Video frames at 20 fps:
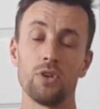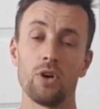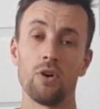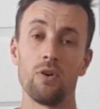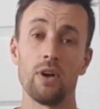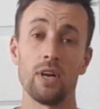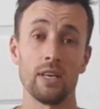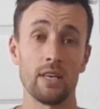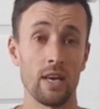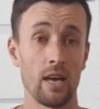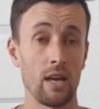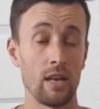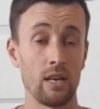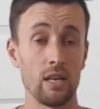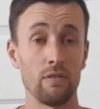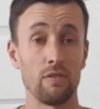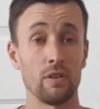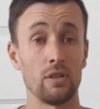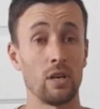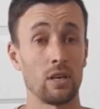again,
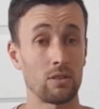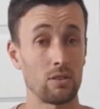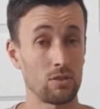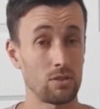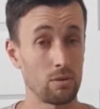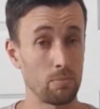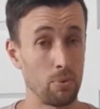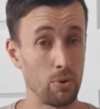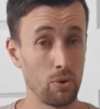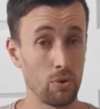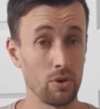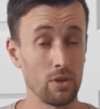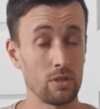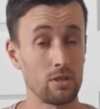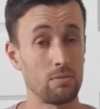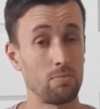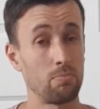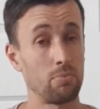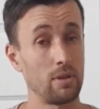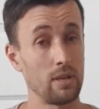if you'd like to support us,
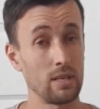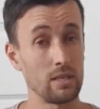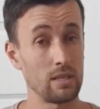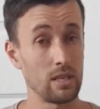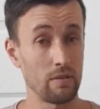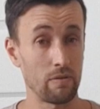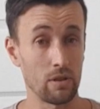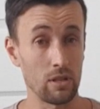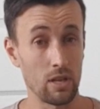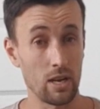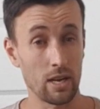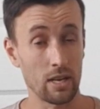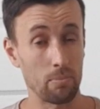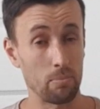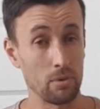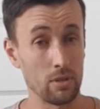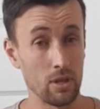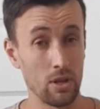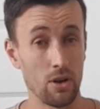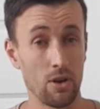please leave a like
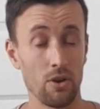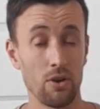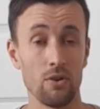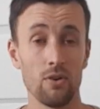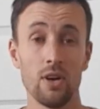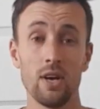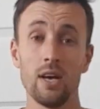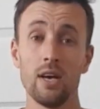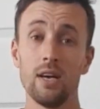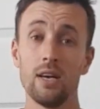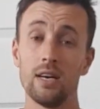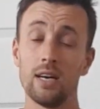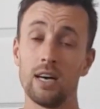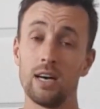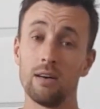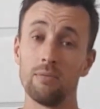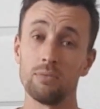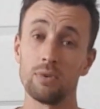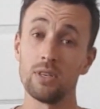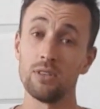below.
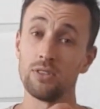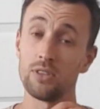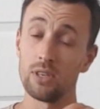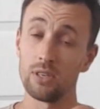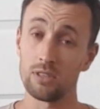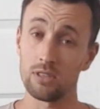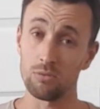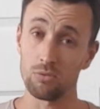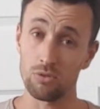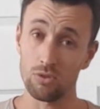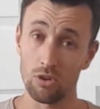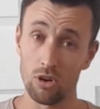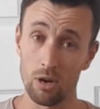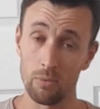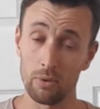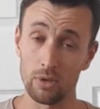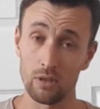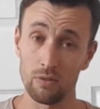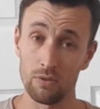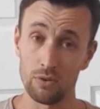Consider
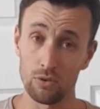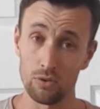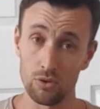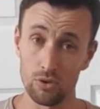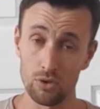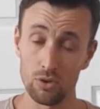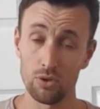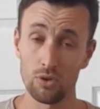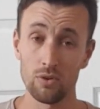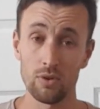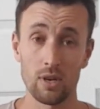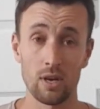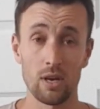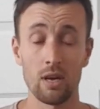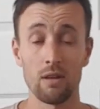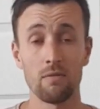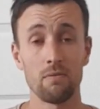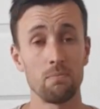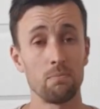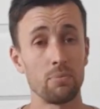subscribing if you're new,
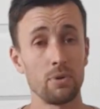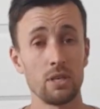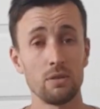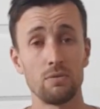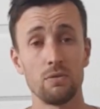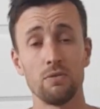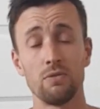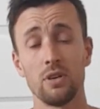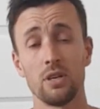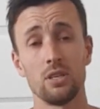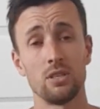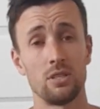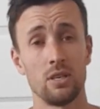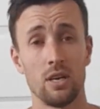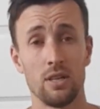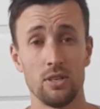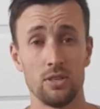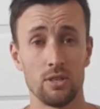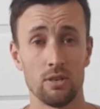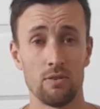and please feel free to share
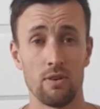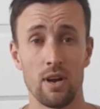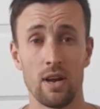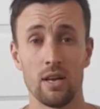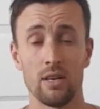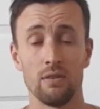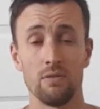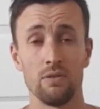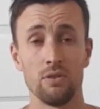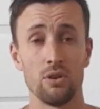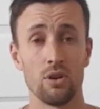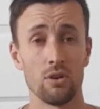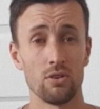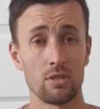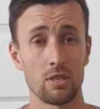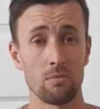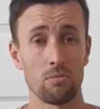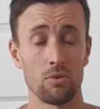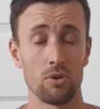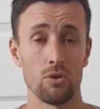this around. If you know
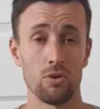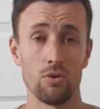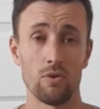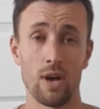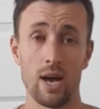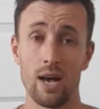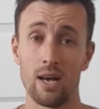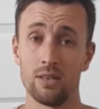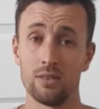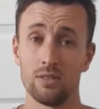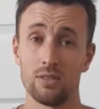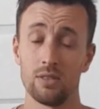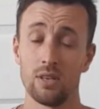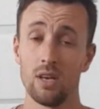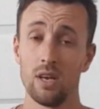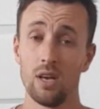someone who has